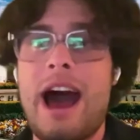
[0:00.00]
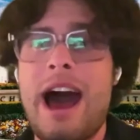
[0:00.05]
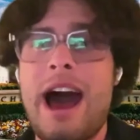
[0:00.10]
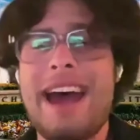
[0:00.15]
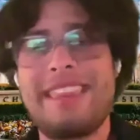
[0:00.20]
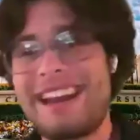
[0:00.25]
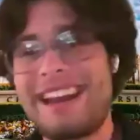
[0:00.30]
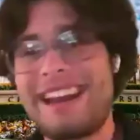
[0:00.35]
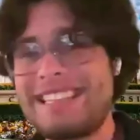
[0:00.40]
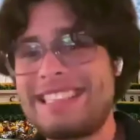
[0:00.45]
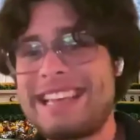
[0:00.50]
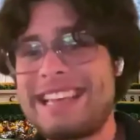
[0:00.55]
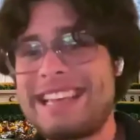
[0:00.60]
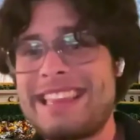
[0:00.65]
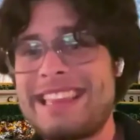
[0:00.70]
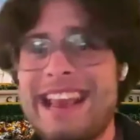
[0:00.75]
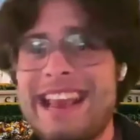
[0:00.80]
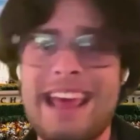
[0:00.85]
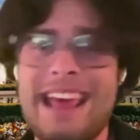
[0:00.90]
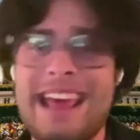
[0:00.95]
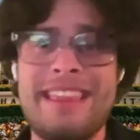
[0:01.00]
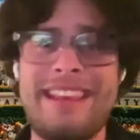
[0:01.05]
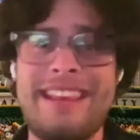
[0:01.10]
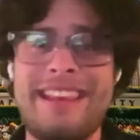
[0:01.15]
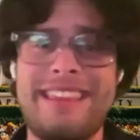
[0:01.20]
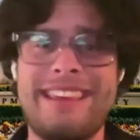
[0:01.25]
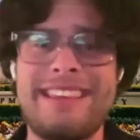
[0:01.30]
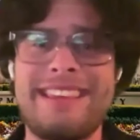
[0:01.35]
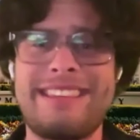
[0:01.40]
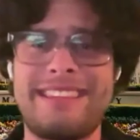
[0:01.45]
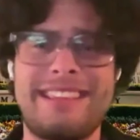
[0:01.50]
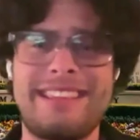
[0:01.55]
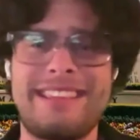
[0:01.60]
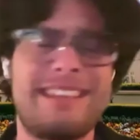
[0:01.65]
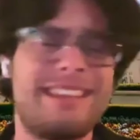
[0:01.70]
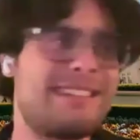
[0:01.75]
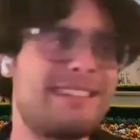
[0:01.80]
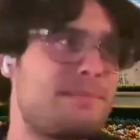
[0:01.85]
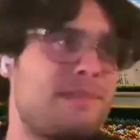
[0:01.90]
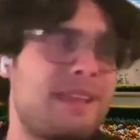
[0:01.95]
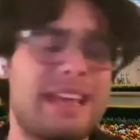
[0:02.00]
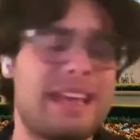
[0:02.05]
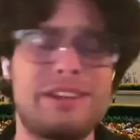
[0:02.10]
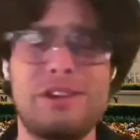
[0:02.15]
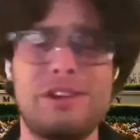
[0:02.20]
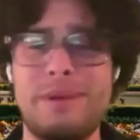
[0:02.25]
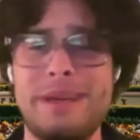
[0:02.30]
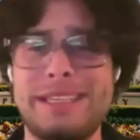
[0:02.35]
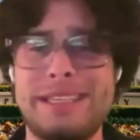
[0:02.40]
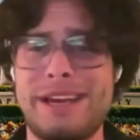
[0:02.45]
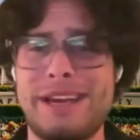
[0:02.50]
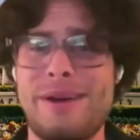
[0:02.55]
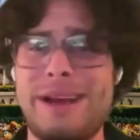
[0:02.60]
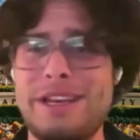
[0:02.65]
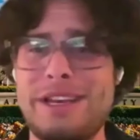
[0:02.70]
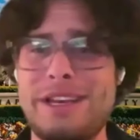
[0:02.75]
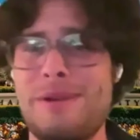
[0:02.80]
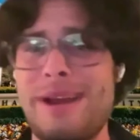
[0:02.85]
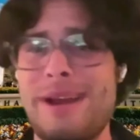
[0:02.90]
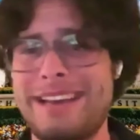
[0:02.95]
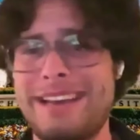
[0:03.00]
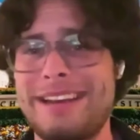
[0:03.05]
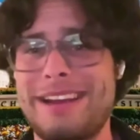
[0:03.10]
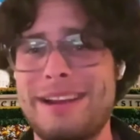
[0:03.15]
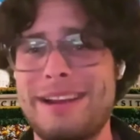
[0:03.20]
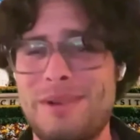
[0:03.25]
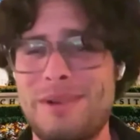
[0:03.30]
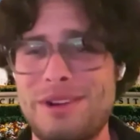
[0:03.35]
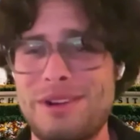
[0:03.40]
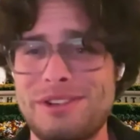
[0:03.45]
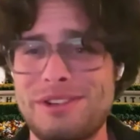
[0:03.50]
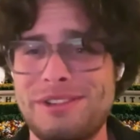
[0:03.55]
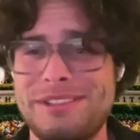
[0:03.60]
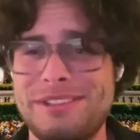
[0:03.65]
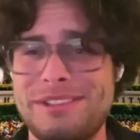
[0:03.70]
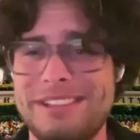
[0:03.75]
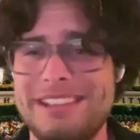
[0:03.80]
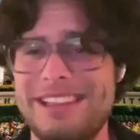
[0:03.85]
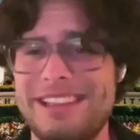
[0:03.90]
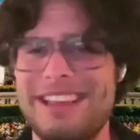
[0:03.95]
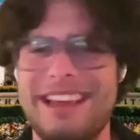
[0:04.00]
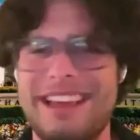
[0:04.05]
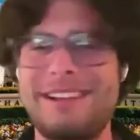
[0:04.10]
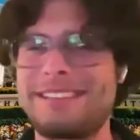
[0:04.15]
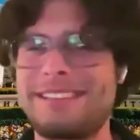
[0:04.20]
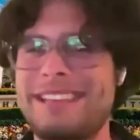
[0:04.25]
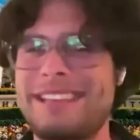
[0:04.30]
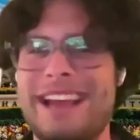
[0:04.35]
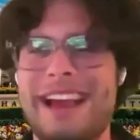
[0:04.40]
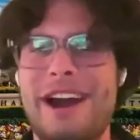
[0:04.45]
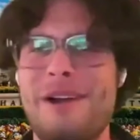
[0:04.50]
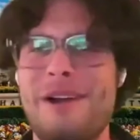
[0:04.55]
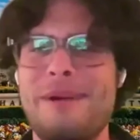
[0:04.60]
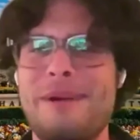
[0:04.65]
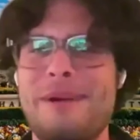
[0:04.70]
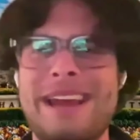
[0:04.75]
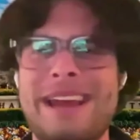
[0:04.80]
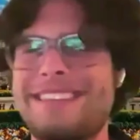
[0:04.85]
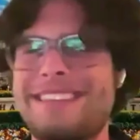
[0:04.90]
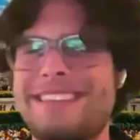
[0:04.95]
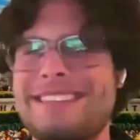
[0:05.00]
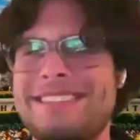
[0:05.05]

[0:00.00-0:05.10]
And then I said that, and then this like 2 weeks ago, I directed a commercial, and I was like, oh wait,